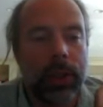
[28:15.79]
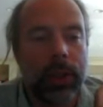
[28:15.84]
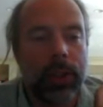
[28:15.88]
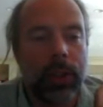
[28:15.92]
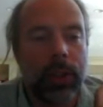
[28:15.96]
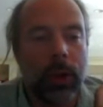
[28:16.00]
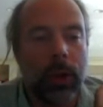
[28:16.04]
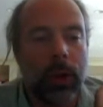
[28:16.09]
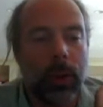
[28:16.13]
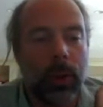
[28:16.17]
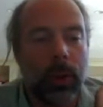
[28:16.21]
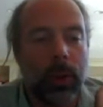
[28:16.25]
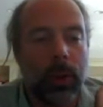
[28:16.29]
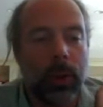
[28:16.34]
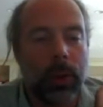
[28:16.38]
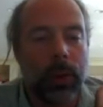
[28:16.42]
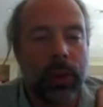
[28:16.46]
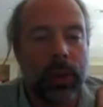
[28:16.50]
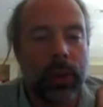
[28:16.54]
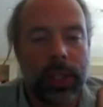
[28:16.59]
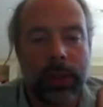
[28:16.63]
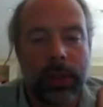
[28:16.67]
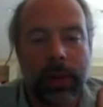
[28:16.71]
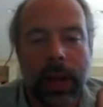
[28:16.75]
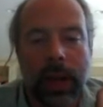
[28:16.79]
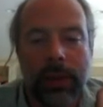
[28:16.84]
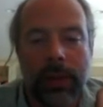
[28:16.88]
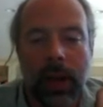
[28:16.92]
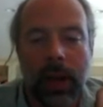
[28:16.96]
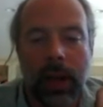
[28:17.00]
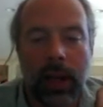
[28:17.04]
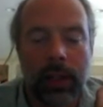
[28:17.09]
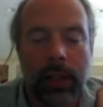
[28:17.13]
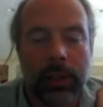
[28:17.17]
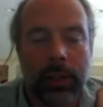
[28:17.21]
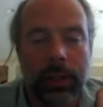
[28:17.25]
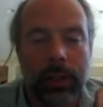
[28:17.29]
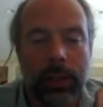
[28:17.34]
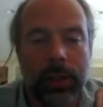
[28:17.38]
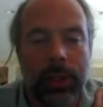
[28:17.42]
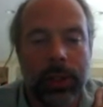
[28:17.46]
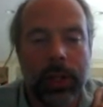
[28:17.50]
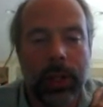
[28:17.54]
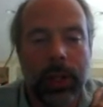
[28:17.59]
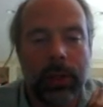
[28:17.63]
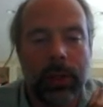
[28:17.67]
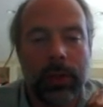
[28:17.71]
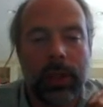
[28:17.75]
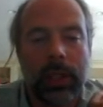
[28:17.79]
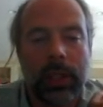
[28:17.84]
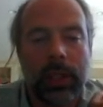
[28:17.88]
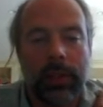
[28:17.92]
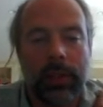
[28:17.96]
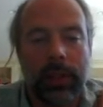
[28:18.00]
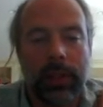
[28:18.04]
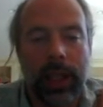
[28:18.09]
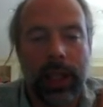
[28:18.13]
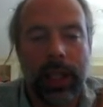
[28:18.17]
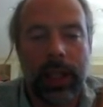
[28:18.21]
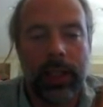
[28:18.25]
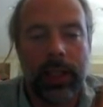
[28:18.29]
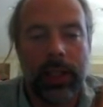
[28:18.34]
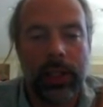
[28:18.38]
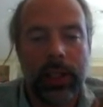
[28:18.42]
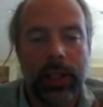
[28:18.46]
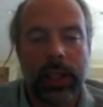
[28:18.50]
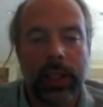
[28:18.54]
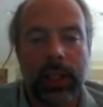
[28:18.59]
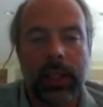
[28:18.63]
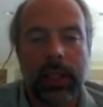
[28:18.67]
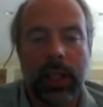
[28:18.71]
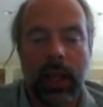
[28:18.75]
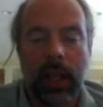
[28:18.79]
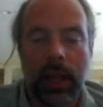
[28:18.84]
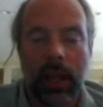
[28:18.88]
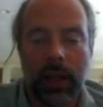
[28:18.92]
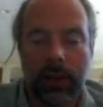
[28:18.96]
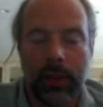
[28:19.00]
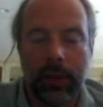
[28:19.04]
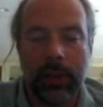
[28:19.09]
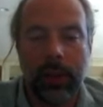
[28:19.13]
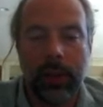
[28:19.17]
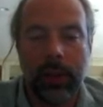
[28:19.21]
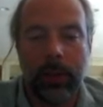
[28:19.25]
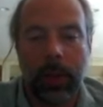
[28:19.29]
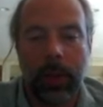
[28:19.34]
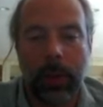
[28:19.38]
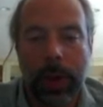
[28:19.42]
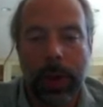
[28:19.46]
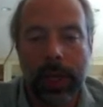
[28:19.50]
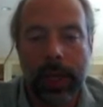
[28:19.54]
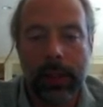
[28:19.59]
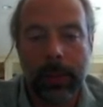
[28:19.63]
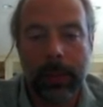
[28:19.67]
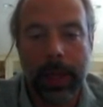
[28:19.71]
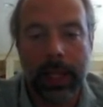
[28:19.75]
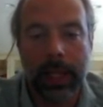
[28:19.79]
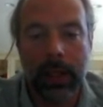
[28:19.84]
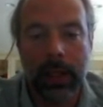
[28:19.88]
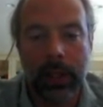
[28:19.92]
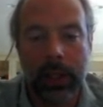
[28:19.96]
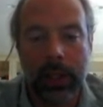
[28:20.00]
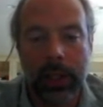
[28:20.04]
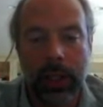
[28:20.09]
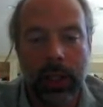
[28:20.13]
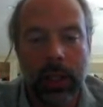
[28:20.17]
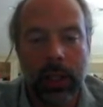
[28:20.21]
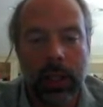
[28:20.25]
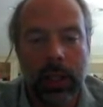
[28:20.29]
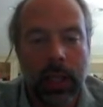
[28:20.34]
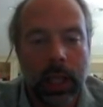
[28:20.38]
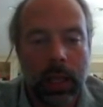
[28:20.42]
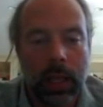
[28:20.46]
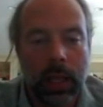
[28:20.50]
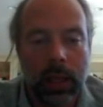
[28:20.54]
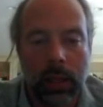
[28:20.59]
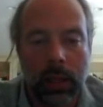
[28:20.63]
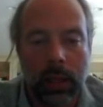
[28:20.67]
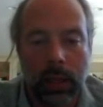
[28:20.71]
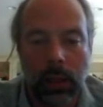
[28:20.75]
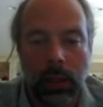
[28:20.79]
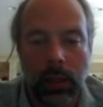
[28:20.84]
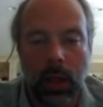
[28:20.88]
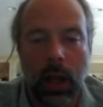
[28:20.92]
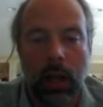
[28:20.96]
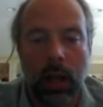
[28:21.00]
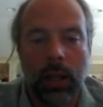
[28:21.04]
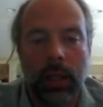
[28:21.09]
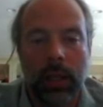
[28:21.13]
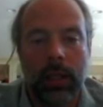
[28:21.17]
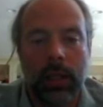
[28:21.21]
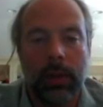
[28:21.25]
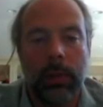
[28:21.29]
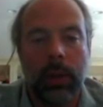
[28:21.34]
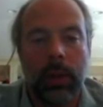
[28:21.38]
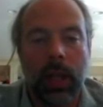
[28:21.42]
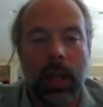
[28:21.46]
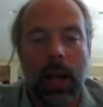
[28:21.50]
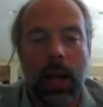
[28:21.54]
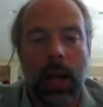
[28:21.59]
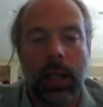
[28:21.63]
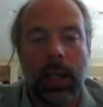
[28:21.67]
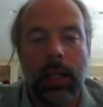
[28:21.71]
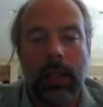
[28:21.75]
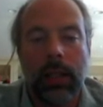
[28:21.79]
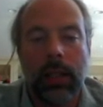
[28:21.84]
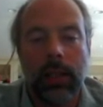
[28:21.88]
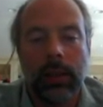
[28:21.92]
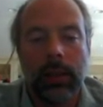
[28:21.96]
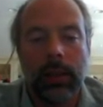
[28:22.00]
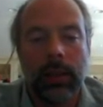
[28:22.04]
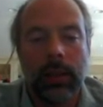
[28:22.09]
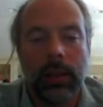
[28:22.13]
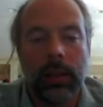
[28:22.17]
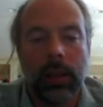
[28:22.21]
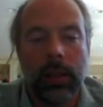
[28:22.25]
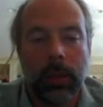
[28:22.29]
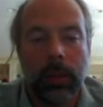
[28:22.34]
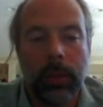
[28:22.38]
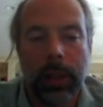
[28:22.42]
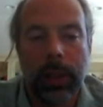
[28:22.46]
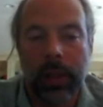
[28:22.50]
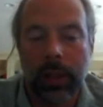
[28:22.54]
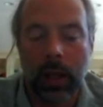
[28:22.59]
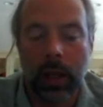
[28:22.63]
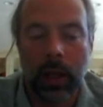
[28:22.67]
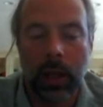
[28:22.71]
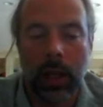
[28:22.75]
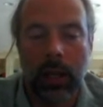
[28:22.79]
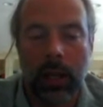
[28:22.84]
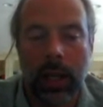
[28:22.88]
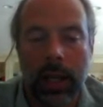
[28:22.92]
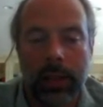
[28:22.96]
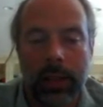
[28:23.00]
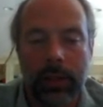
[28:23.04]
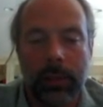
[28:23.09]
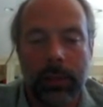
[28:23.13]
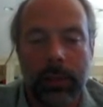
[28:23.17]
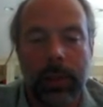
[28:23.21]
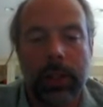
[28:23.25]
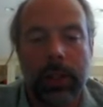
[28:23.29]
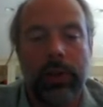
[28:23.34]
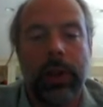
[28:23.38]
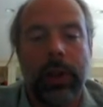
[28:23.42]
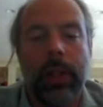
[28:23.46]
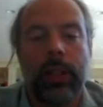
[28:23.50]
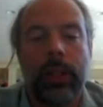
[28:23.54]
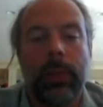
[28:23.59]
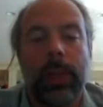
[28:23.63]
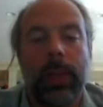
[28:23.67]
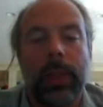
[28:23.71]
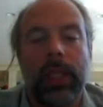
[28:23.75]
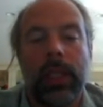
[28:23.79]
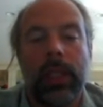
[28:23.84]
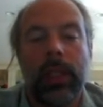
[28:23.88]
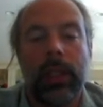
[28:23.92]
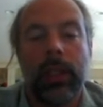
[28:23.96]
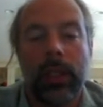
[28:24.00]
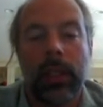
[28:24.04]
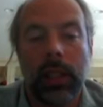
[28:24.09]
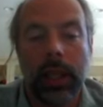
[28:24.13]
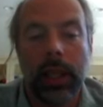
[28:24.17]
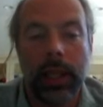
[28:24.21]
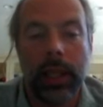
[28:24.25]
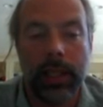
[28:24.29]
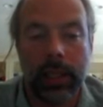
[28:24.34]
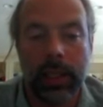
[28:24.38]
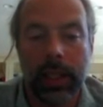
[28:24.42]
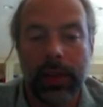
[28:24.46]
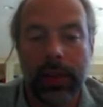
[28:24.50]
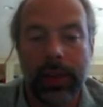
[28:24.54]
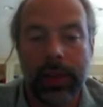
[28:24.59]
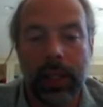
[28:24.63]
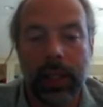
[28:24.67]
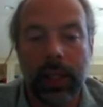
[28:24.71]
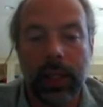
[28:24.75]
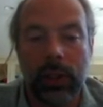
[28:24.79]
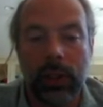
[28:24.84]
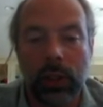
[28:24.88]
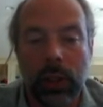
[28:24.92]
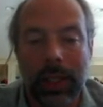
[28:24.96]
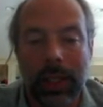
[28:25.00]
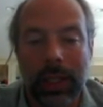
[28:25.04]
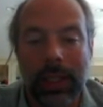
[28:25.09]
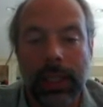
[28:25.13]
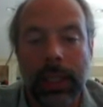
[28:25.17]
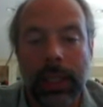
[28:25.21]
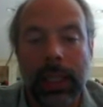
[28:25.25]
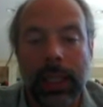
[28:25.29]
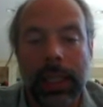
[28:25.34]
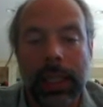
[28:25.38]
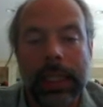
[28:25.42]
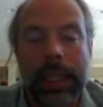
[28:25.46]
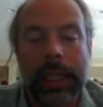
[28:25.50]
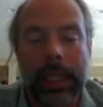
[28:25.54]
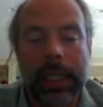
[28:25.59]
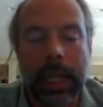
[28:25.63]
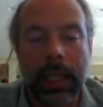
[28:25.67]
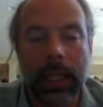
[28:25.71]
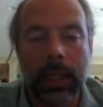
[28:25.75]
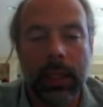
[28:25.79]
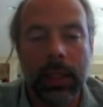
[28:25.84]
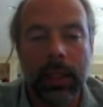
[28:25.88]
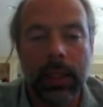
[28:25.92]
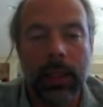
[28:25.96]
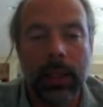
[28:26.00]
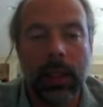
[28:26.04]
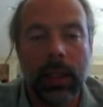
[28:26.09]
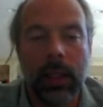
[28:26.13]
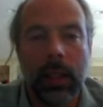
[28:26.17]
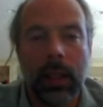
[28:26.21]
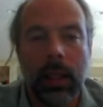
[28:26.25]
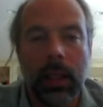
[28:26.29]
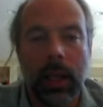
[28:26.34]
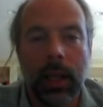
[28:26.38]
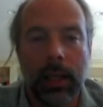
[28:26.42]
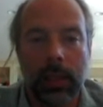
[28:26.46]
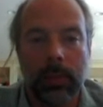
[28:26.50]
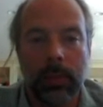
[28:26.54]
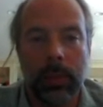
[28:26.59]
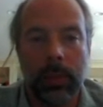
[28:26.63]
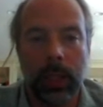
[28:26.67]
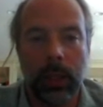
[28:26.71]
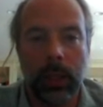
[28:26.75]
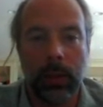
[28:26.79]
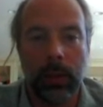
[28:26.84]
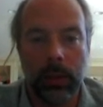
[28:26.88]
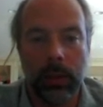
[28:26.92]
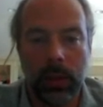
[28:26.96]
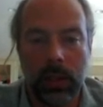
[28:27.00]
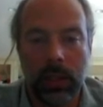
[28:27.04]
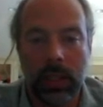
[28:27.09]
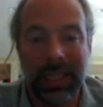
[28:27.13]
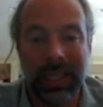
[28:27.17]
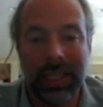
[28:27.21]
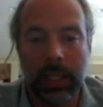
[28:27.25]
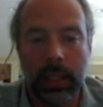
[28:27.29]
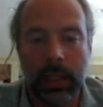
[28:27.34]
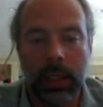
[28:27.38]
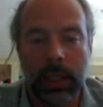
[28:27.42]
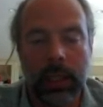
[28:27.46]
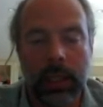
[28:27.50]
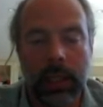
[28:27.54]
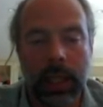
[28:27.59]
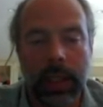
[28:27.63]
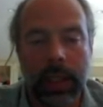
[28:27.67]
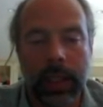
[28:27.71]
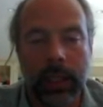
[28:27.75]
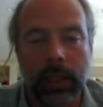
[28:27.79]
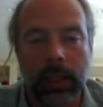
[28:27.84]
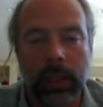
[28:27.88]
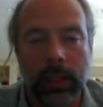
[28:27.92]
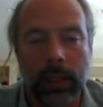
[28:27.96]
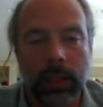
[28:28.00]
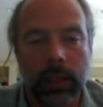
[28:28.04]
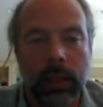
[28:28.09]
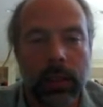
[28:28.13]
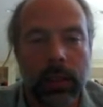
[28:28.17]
So this graph also shows the advantages of the request manager. The longest block with all kinds of retransmission delays and everything took 6 seconds as opposed to 60 seconds.